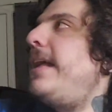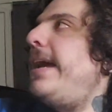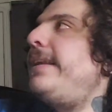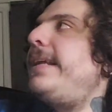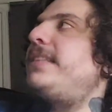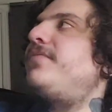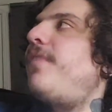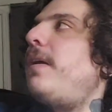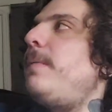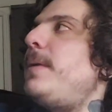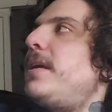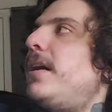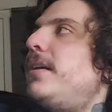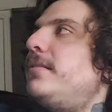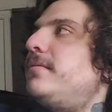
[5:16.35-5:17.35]
and it's funny
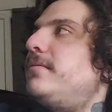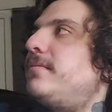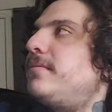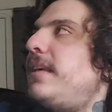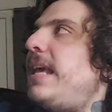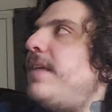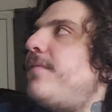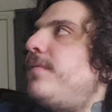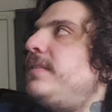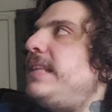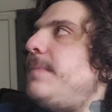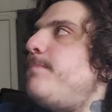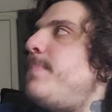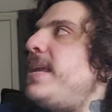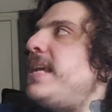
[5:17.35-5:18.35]
because if
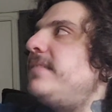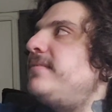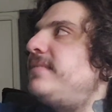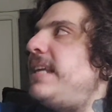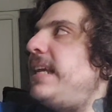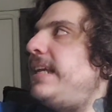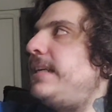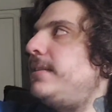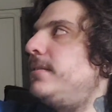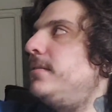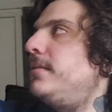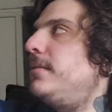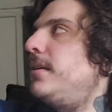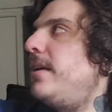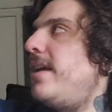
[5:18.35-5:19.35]
the biggest thing,
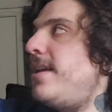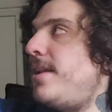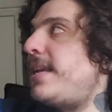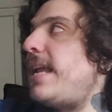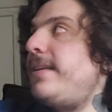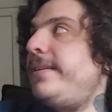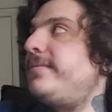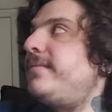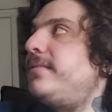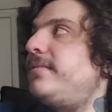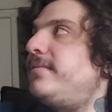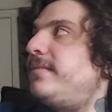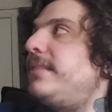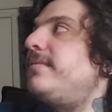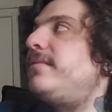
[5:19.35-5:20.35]
and again this
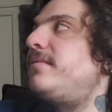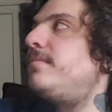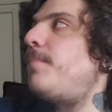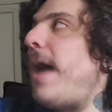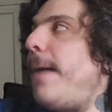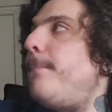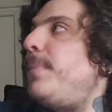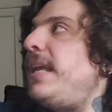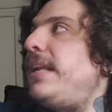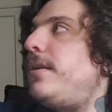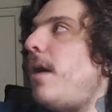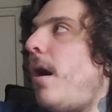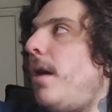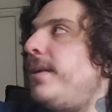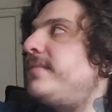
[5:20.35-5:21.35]
is I'm
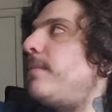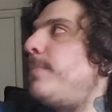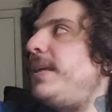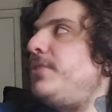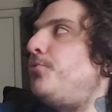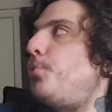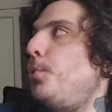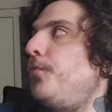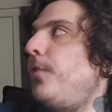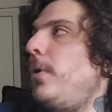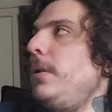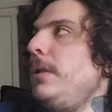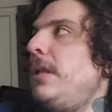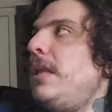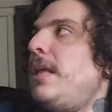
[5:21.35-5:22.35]
being honest, I'm being
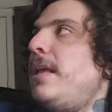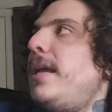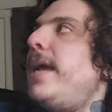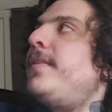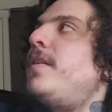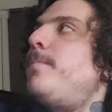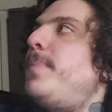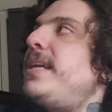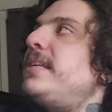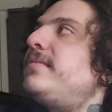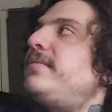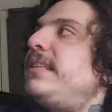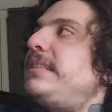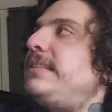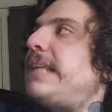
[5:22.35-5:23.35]
truthful. If the
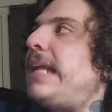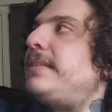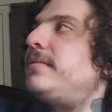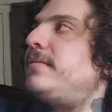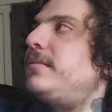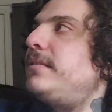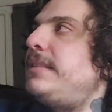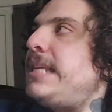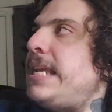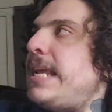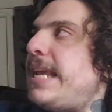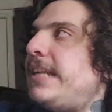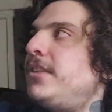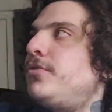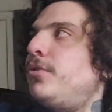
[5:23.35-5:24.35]
biggest thing that
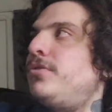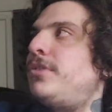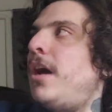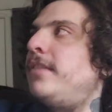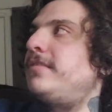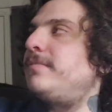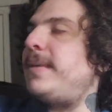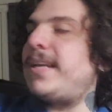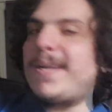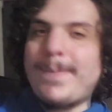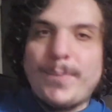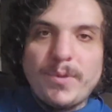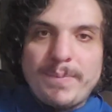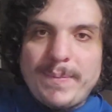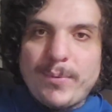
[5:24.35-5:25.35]
the intro does is make a
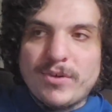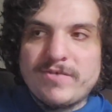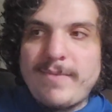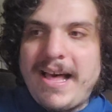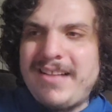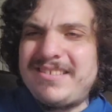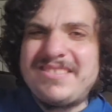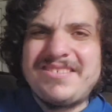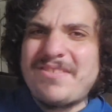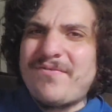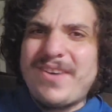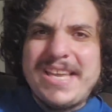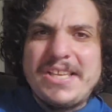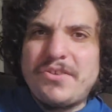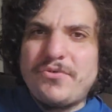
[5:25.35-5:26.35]
couple of people smile, that is a
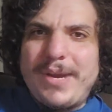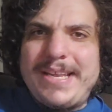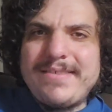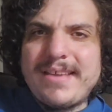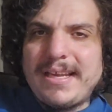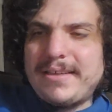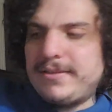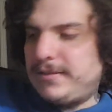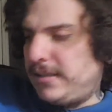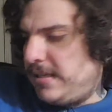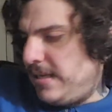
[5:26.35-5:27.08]
fucking great thing.